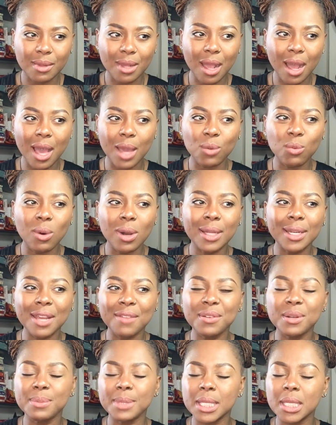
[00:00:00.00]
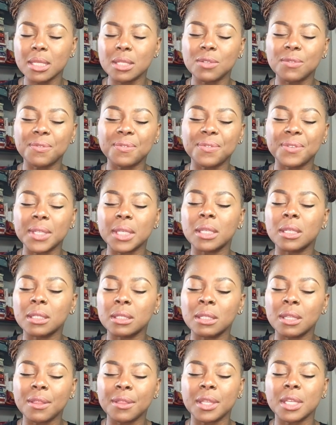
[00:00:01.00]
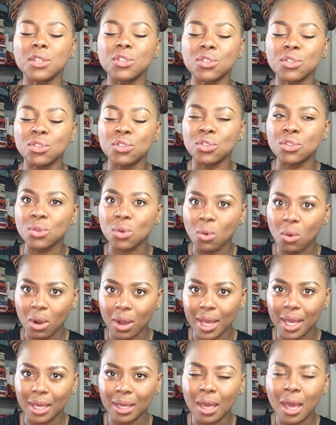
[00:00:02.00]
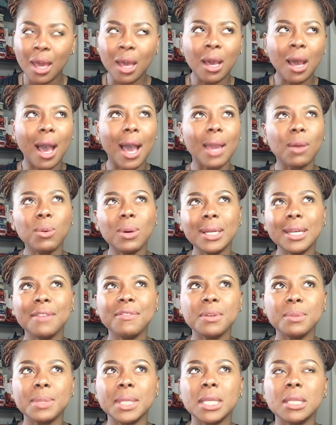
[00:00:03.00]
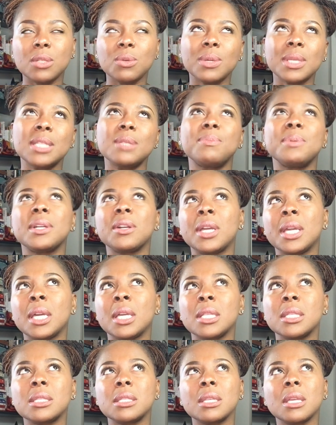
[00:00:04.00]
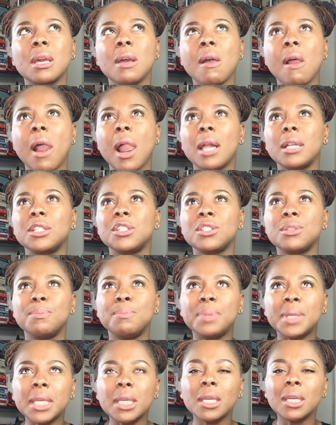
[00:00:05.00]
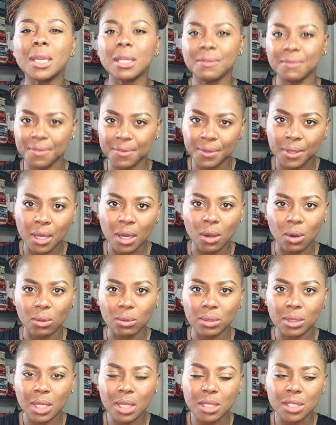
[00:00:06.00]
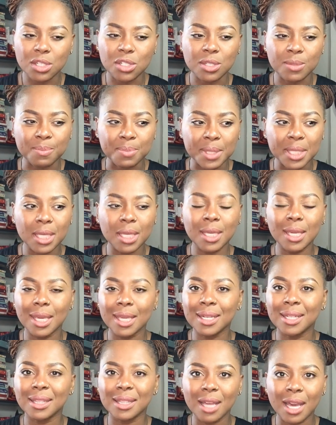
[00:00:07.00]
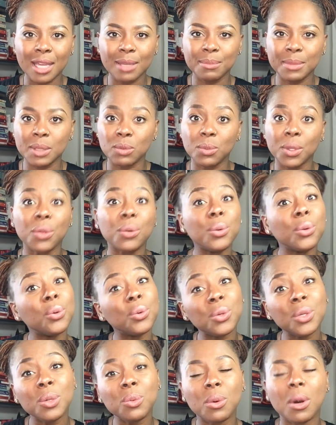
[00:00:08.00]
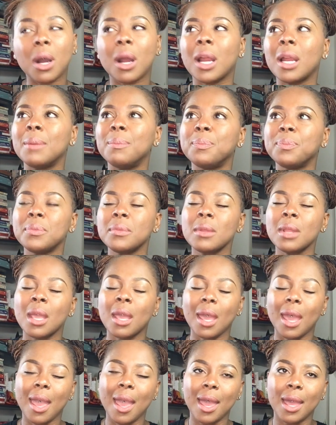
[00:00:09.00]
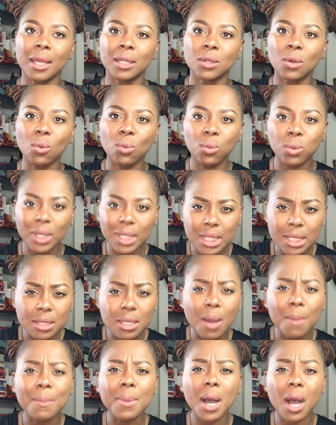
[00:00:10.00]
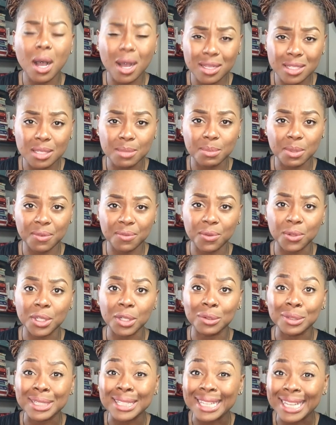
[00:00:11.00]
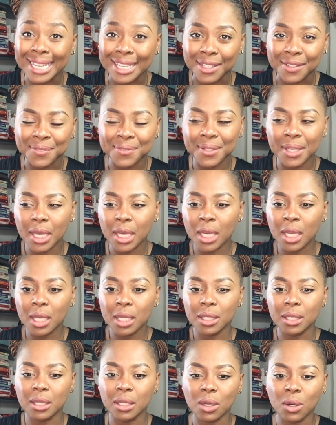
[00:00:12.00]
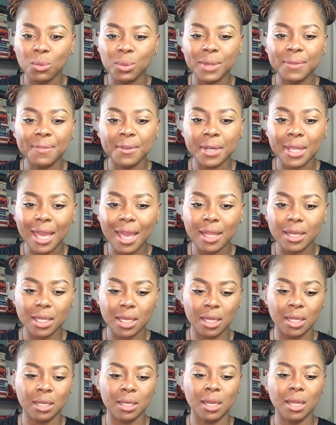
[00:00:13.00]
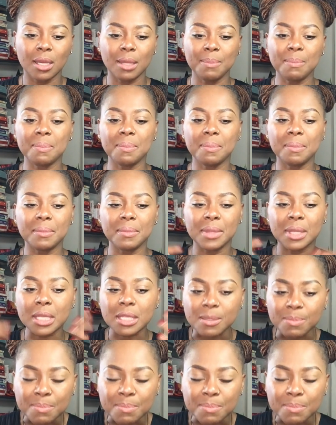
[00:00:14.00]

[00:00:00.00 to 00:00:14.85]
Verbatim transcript: I want everybody to feel this joy. I want everybody to experience just being in flow, just being in alignment with who you are and what is possible for your life. You know, we forget in this